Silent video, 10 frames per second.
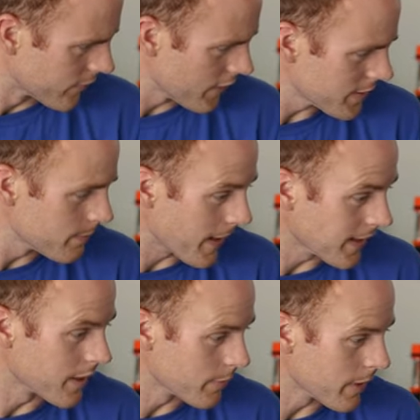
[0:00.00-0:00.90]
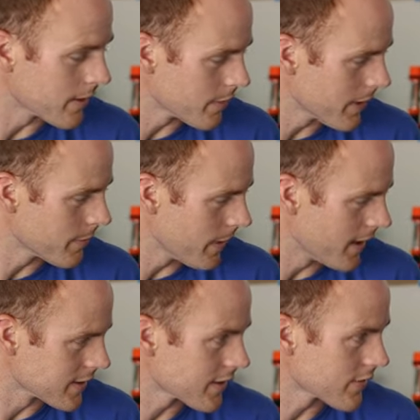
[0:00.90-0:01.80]
so that's mainly the big, the big
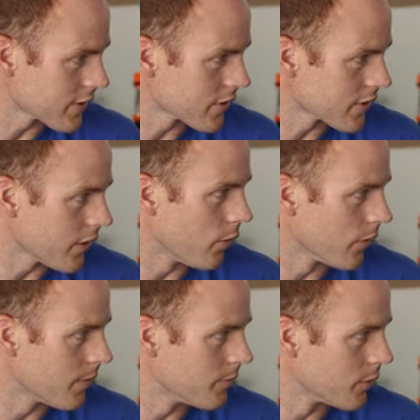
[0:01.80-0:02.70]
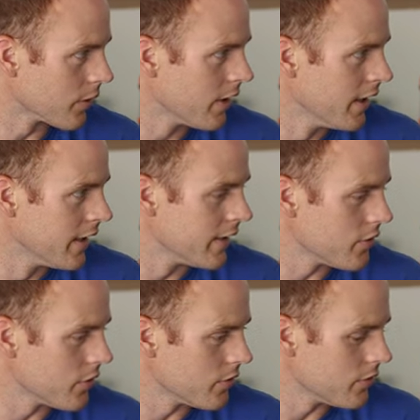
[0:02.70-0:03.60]
positives. There's a whole lot more
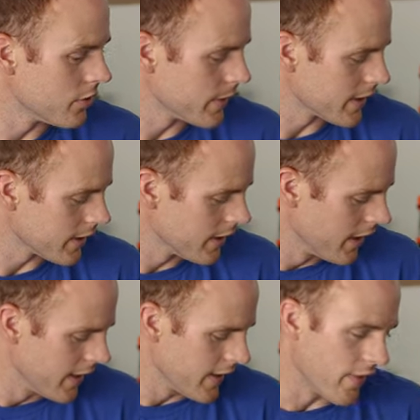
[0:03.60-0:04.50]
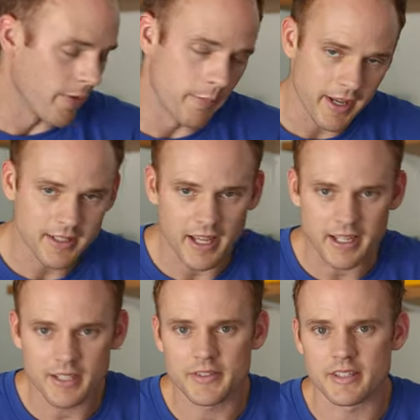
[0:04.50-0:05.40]
that you can do with it. The big
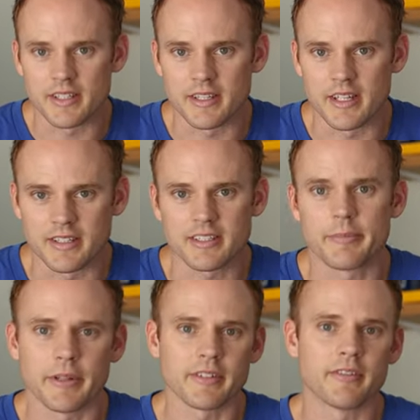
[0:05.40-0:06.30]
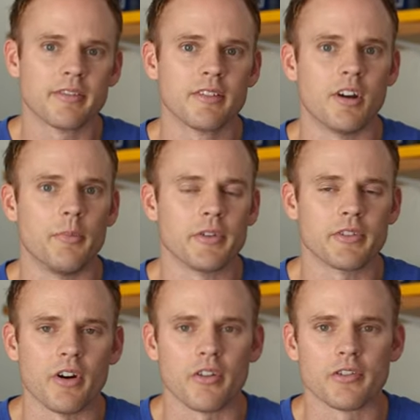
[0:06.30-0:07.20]
negative is that it's expensive.
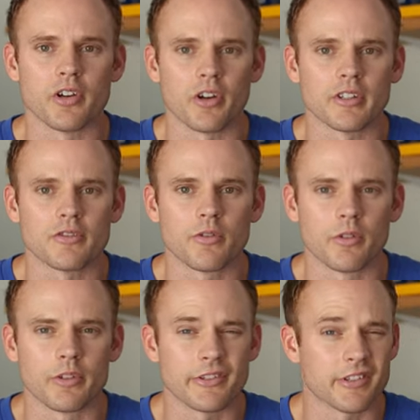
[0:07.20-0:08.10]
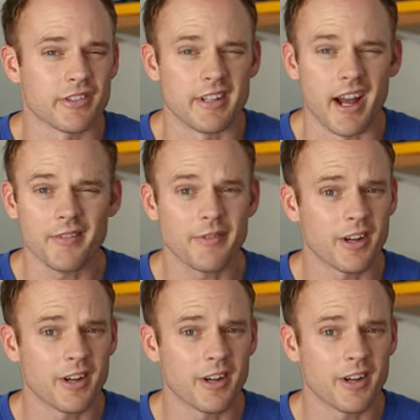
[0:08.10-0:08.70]
Almost all the jogging strollers. There's not